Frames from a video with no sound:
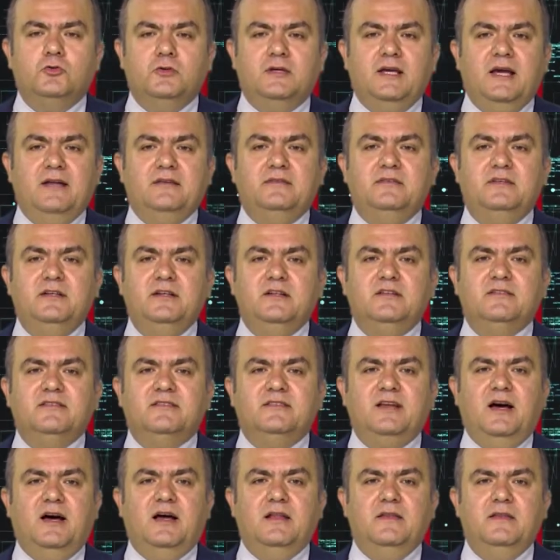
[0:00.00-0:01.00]
to get deals
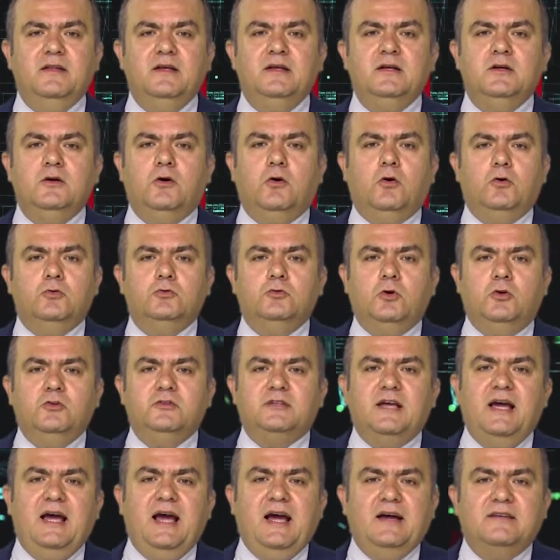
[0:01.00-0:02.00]
done or
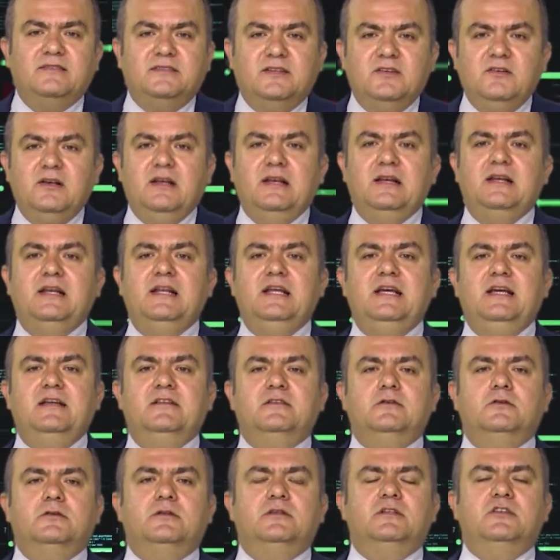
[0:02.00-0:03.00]
don't actively
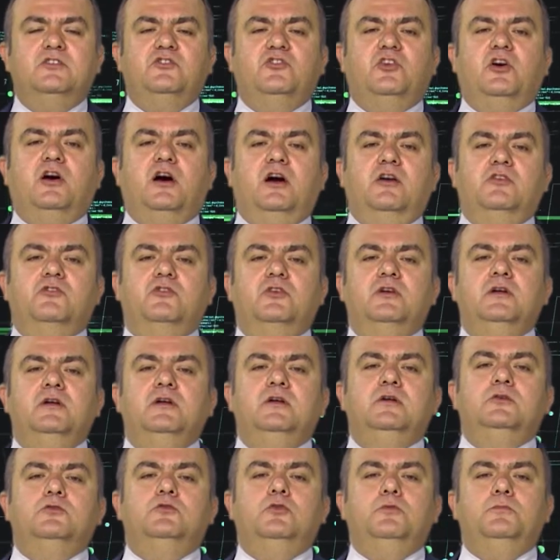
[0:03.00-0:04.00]
lead the charge
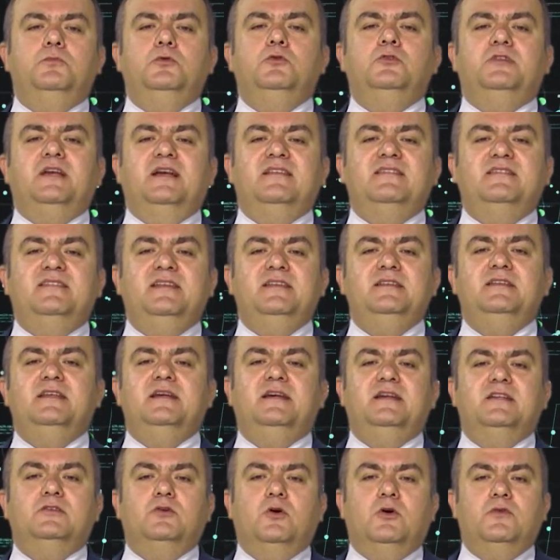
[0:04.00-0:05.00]
to build a
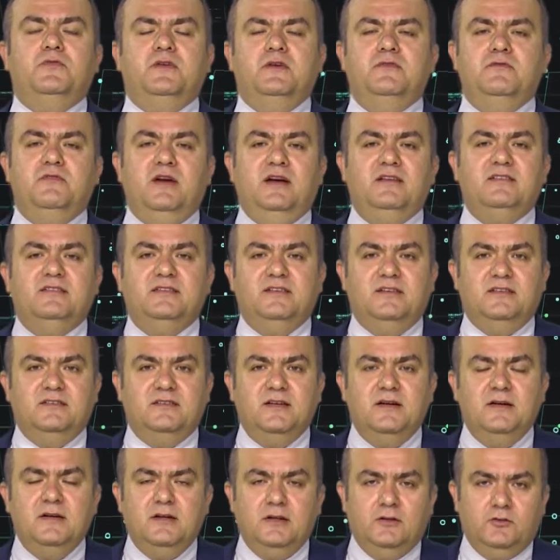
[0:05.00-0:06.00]
syndicate of investors.
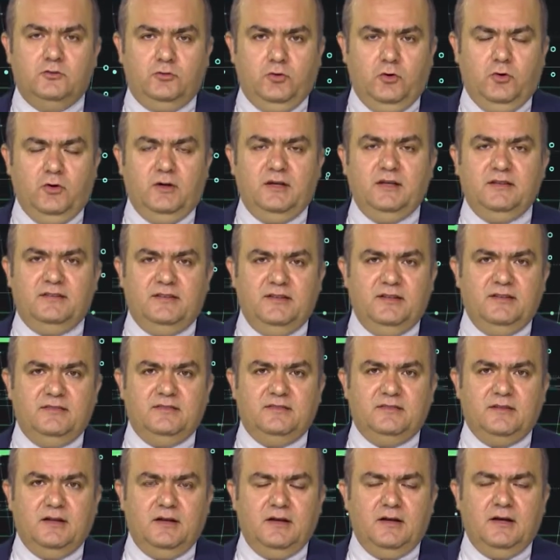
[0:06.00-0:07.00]
So it
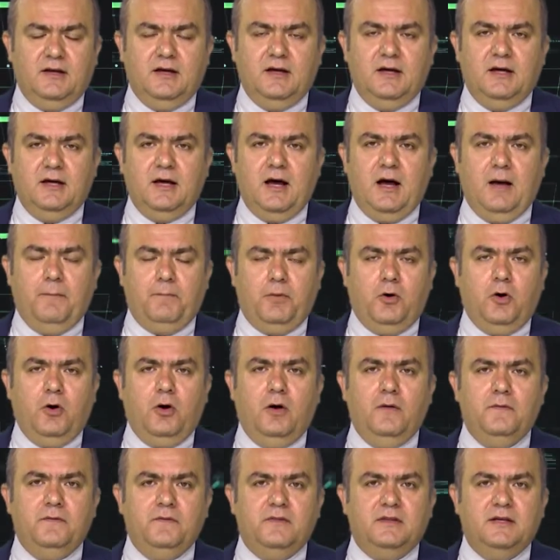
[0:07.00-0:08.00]
is
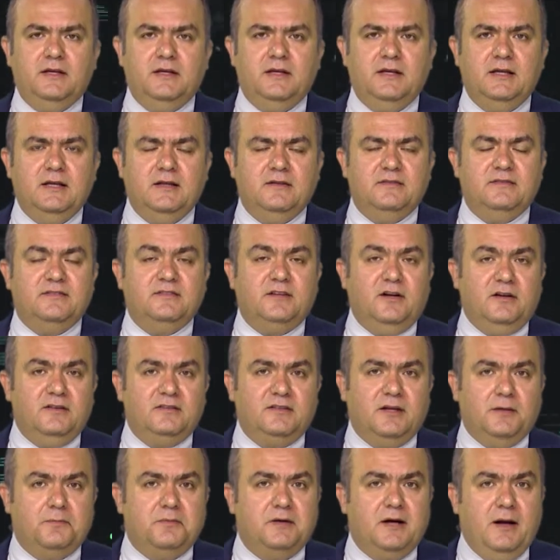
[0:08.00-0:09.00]
upon the
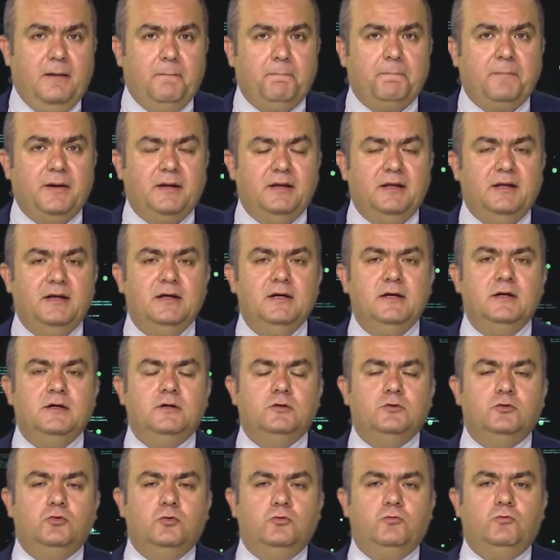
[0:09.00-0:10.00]
startup company
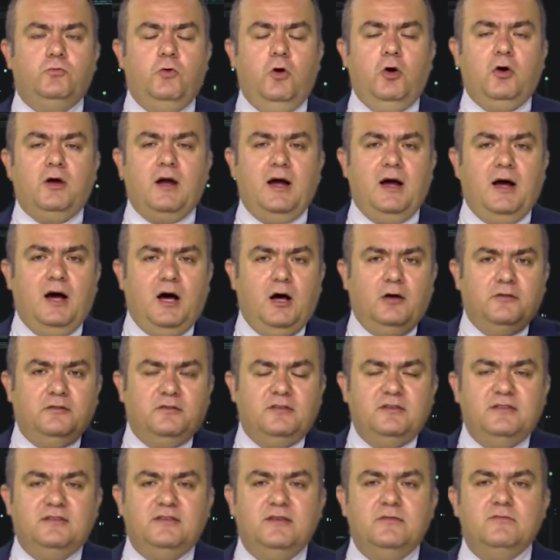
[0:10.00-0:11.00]
to work out
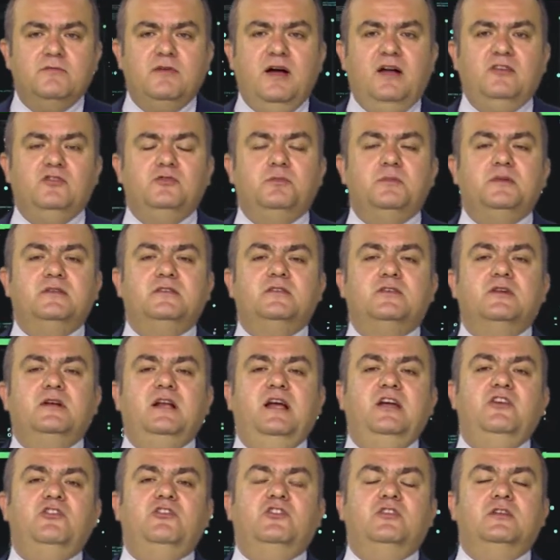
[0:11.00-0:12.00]
this investment
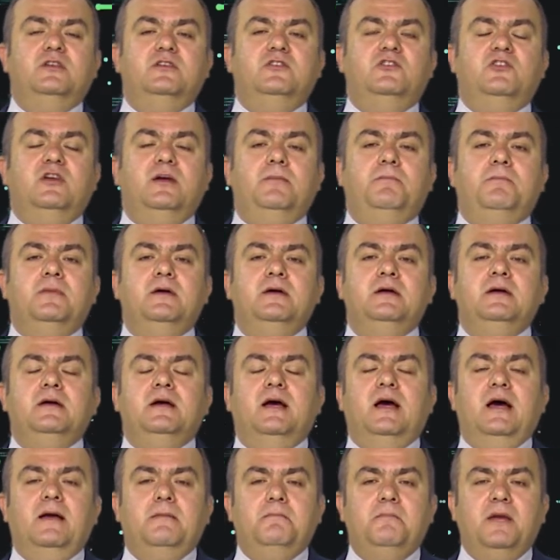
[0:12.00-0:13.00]
relationship
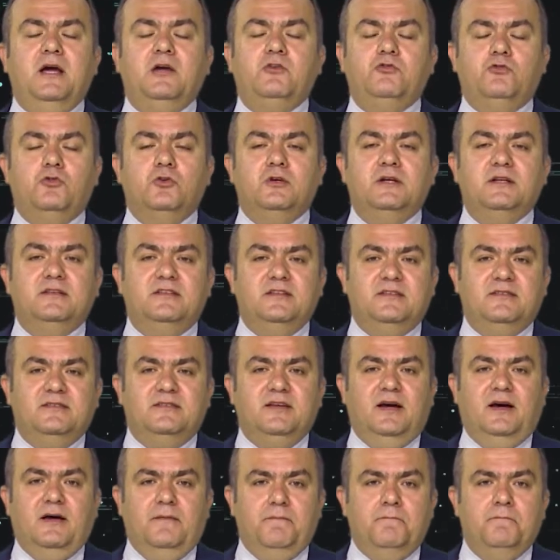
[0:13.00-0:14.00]
and make sure it is
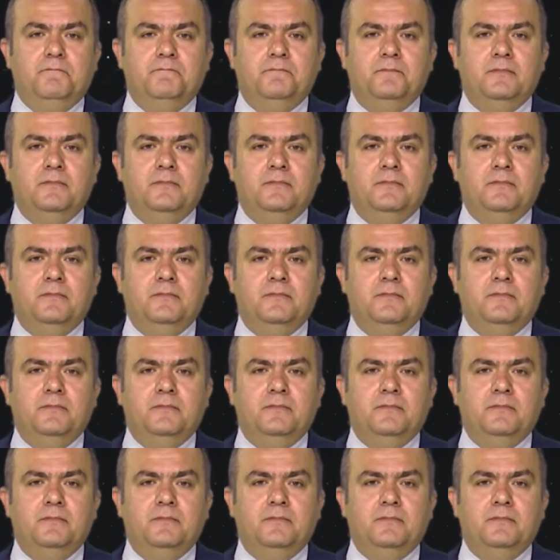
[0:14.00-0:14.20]
done.